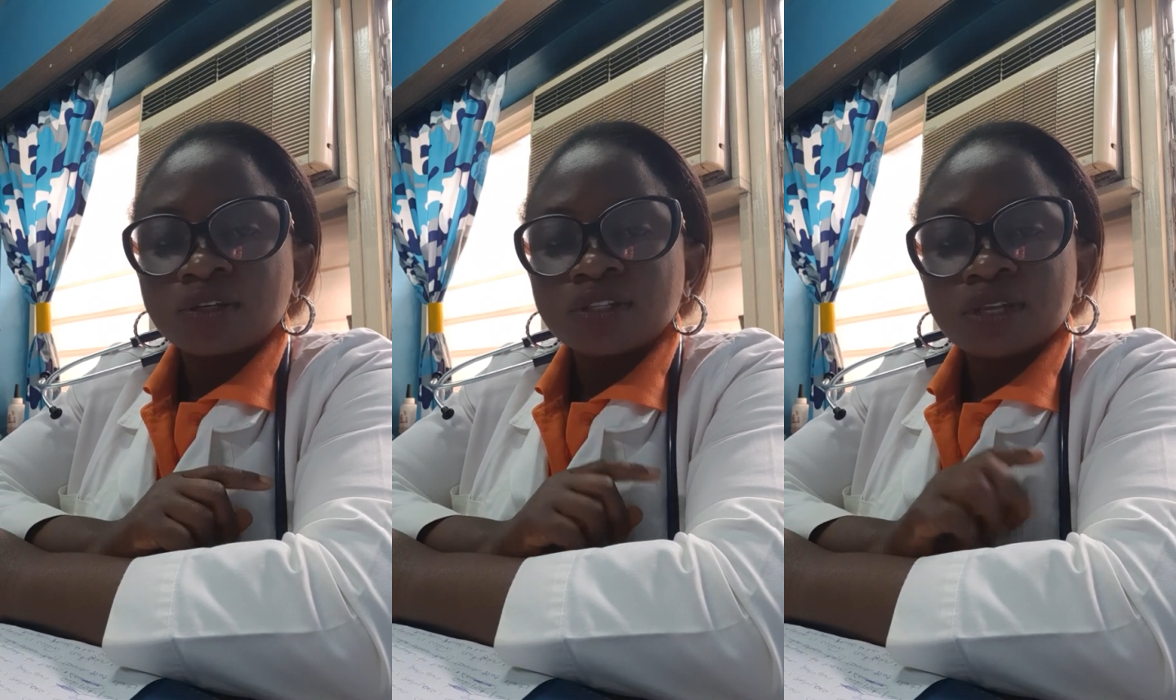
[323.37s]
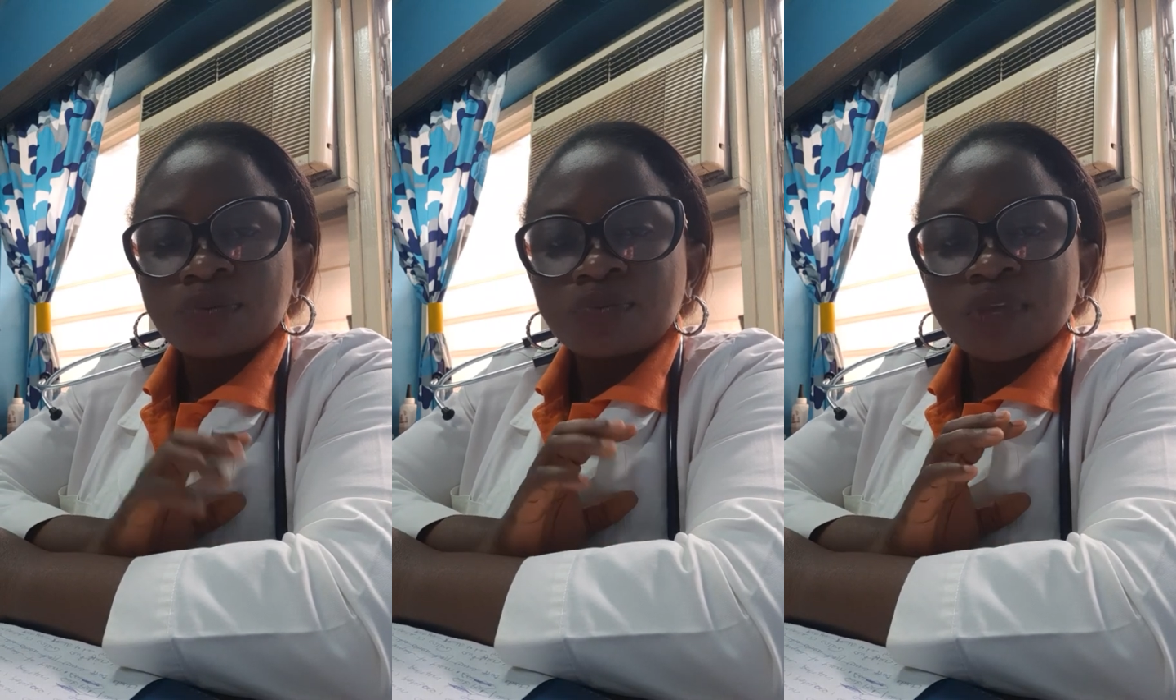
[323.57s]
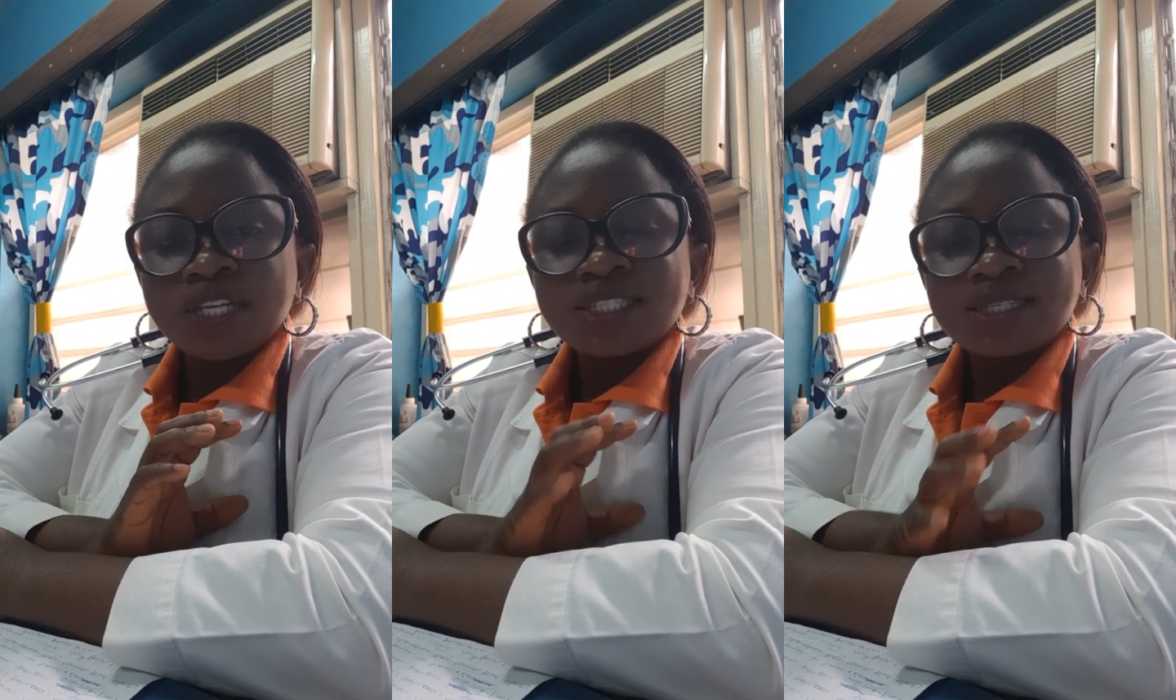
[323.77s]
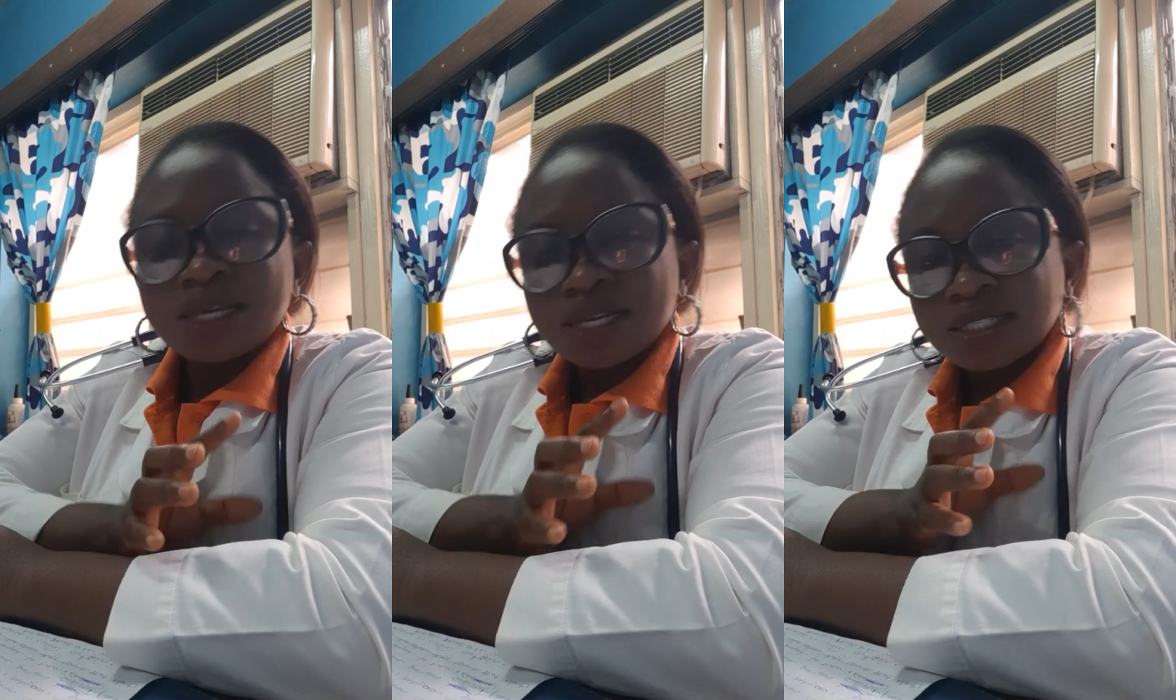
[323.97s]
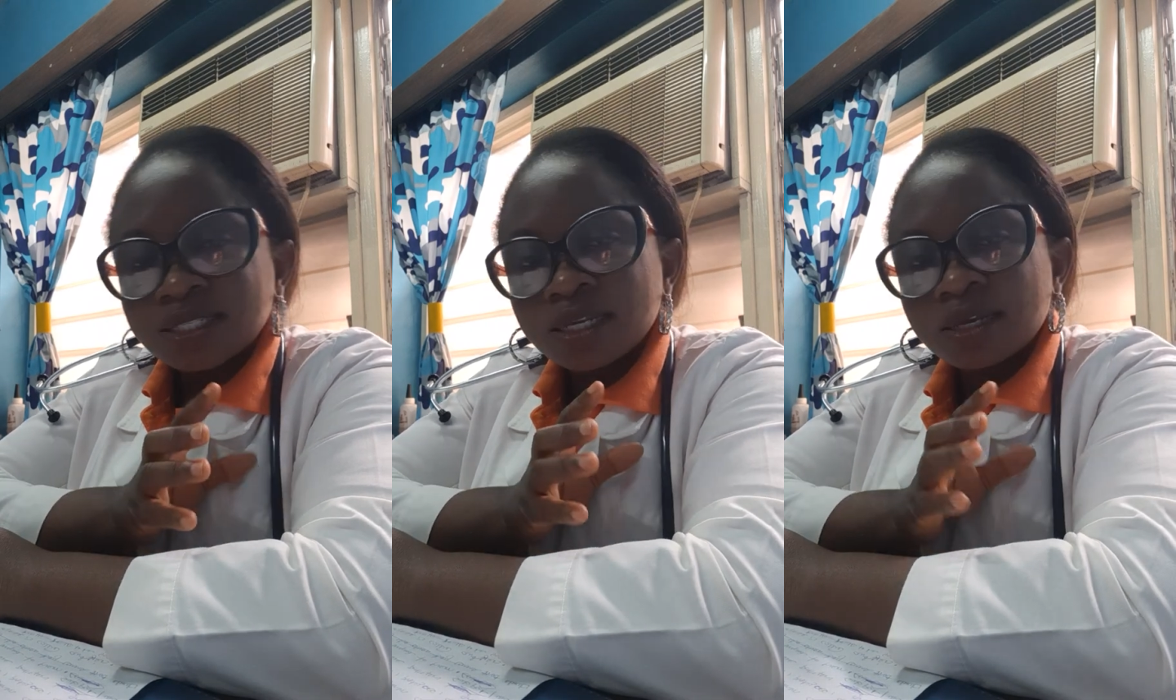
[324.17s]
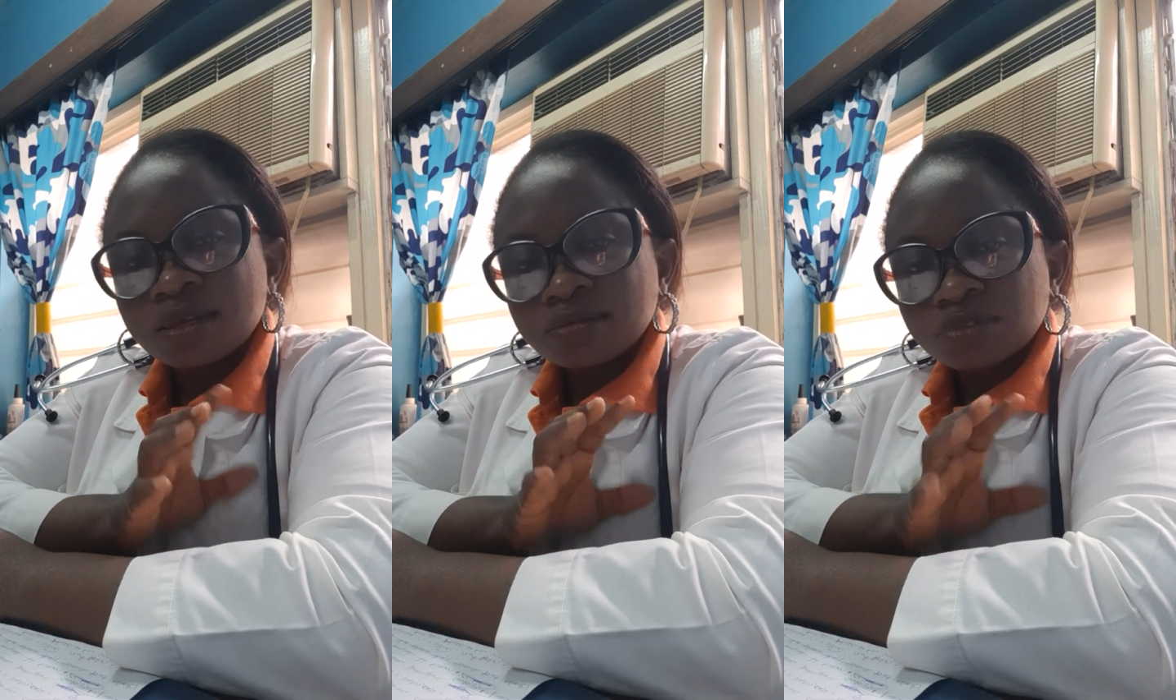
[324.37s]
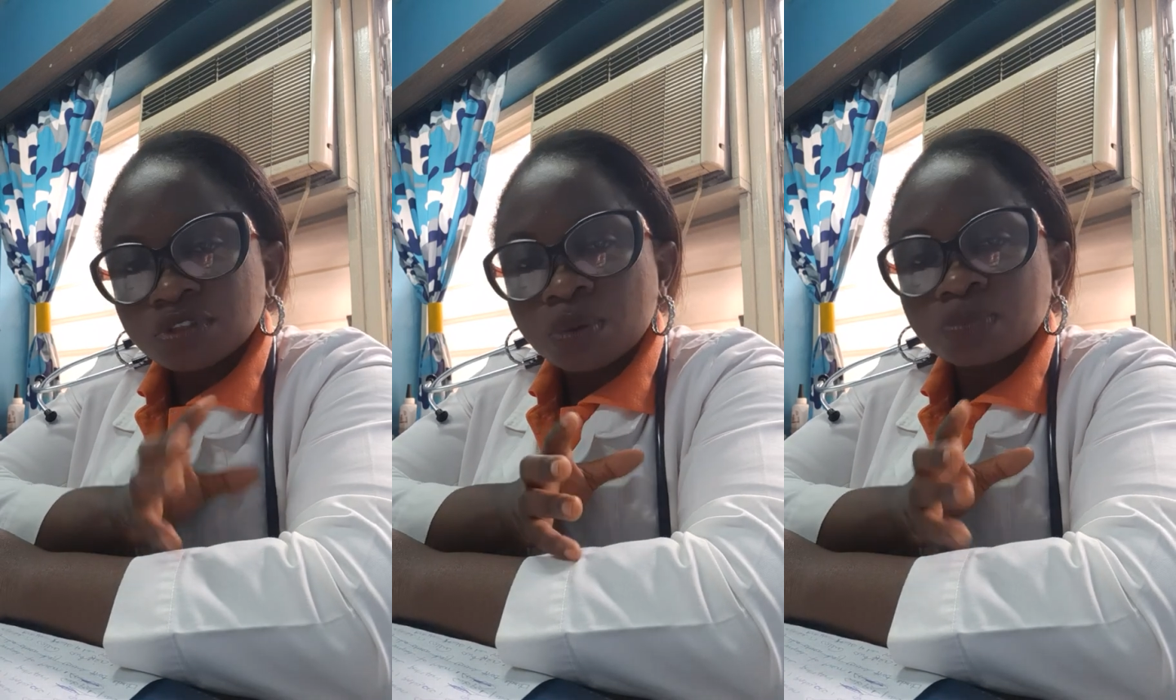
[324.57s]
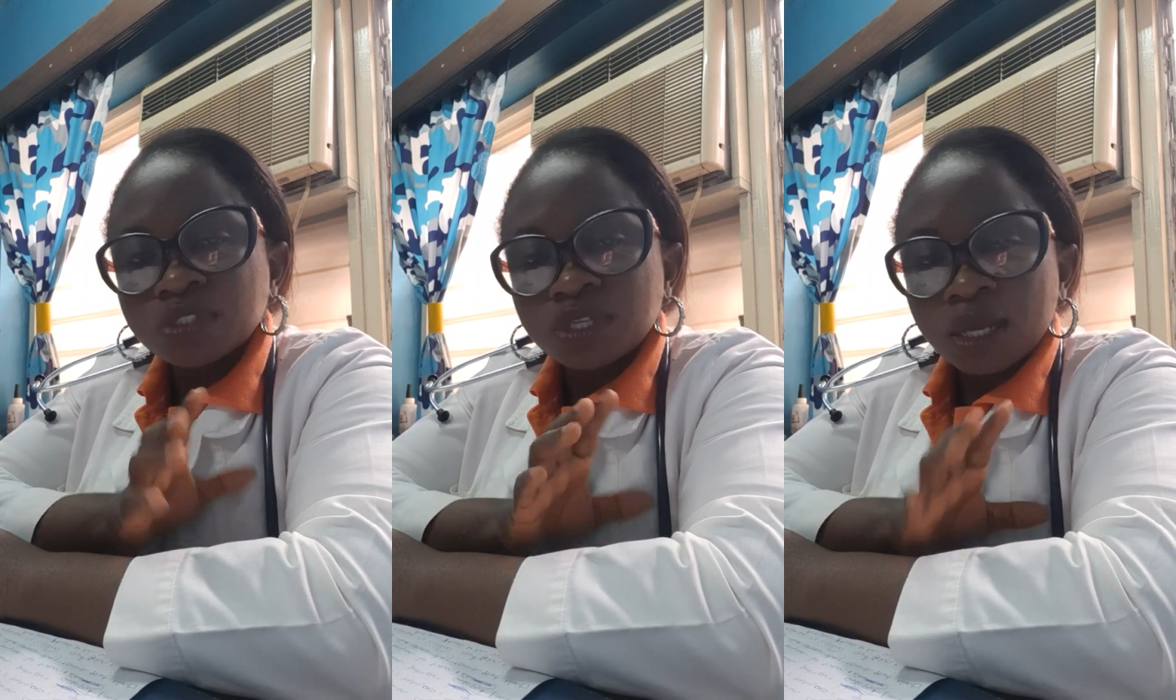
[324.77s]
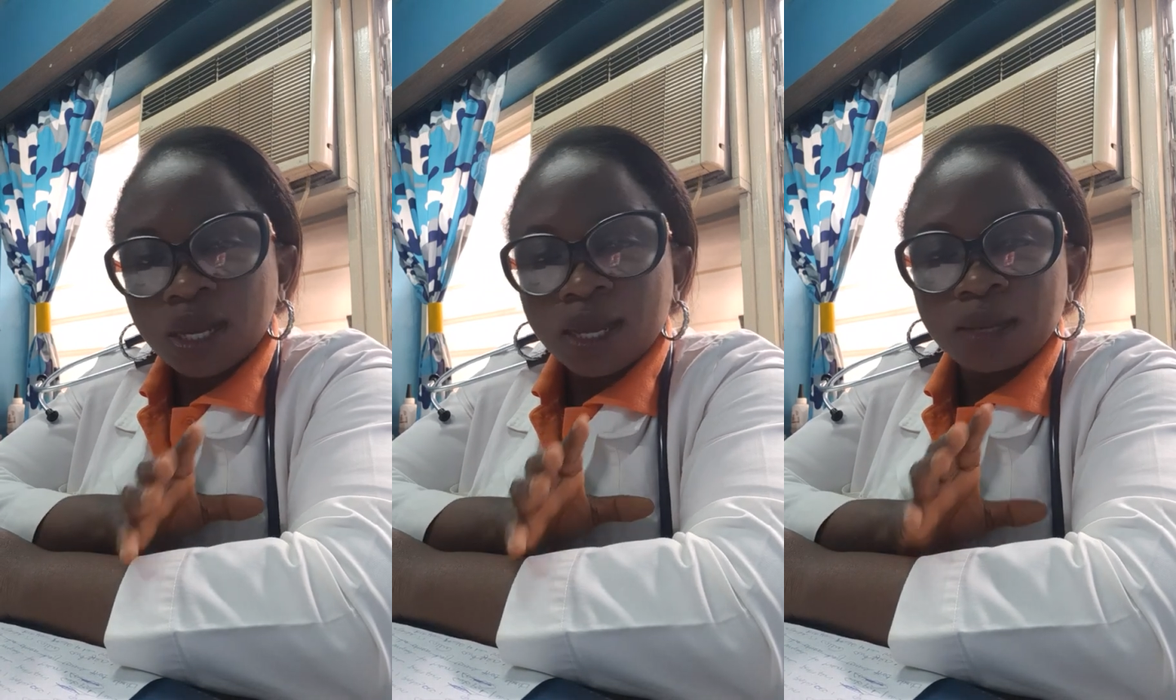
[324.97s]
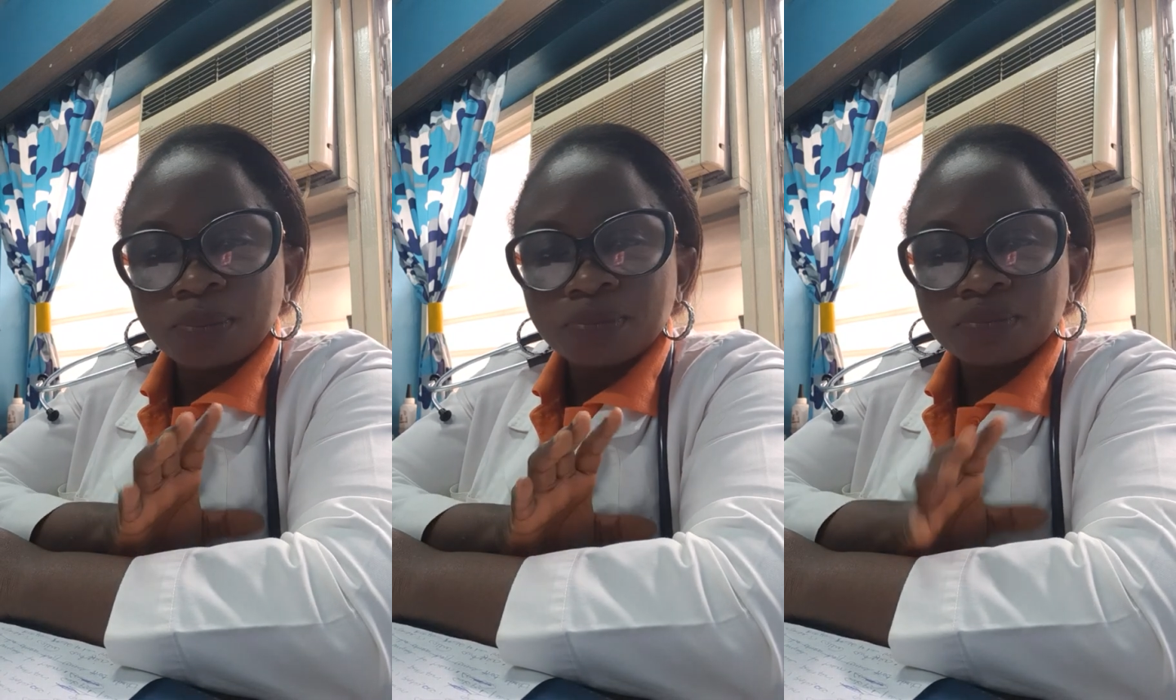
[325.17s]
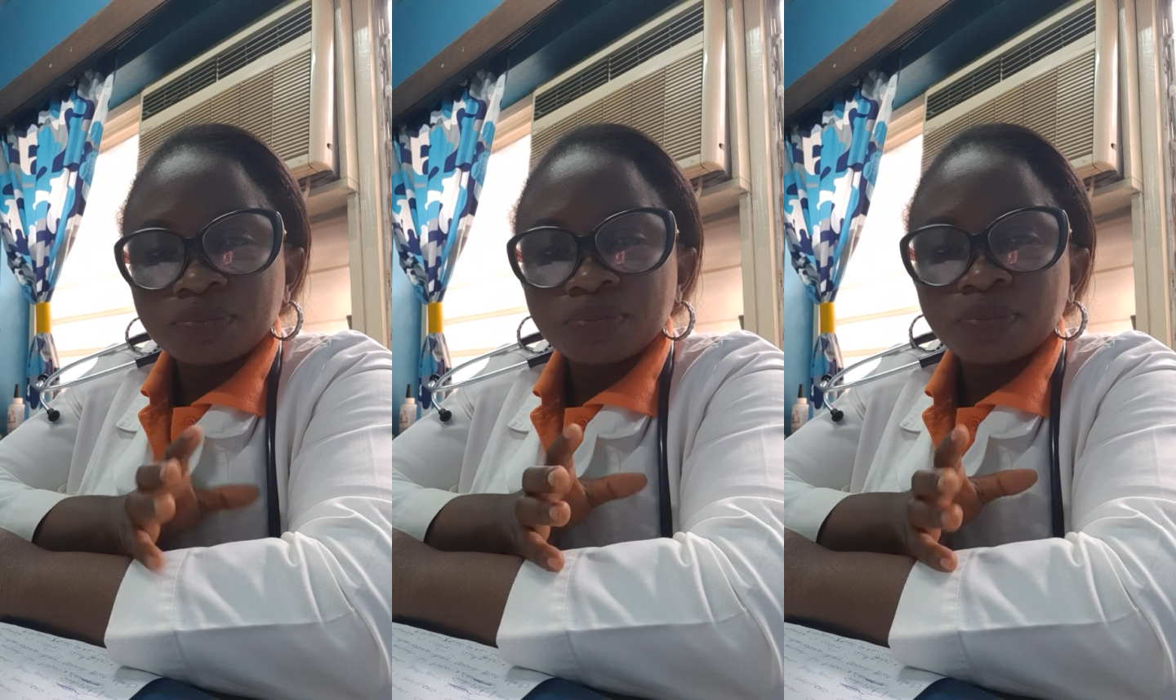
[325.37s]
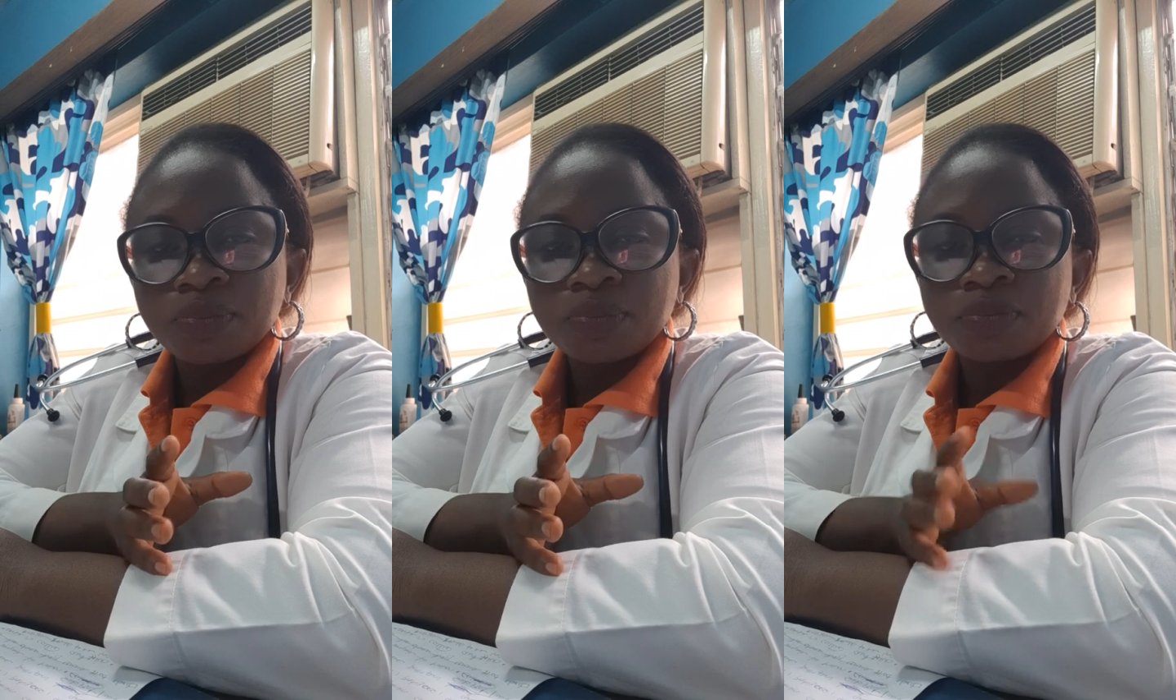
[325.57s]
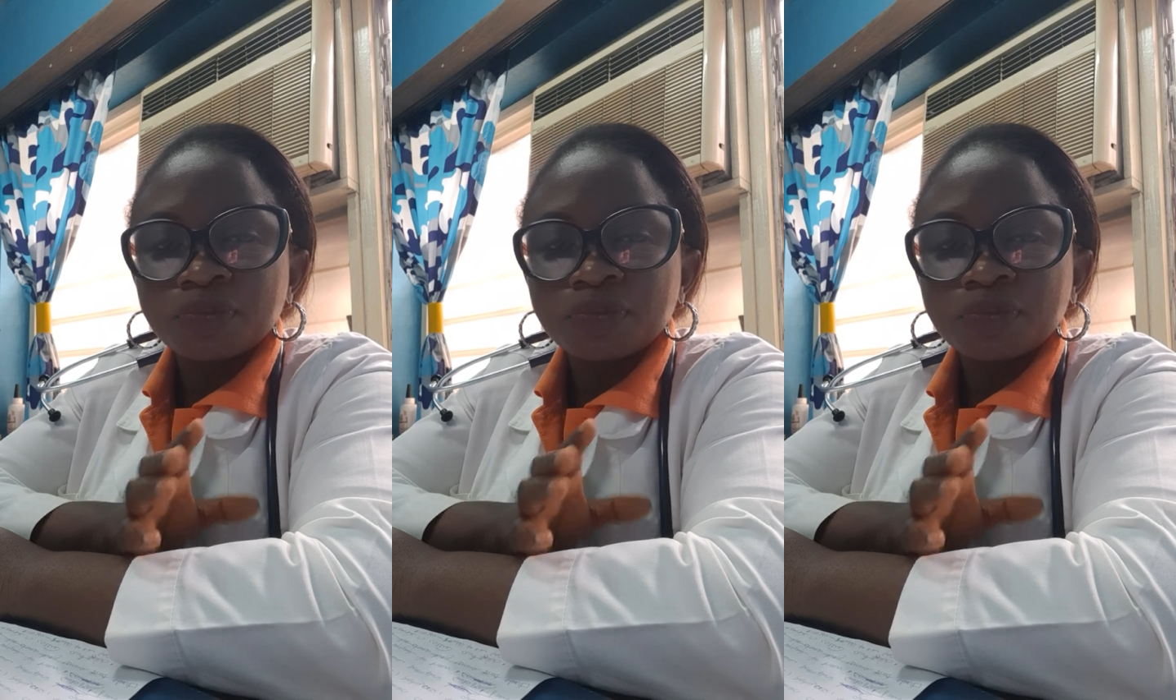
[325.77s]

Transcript: It takes some time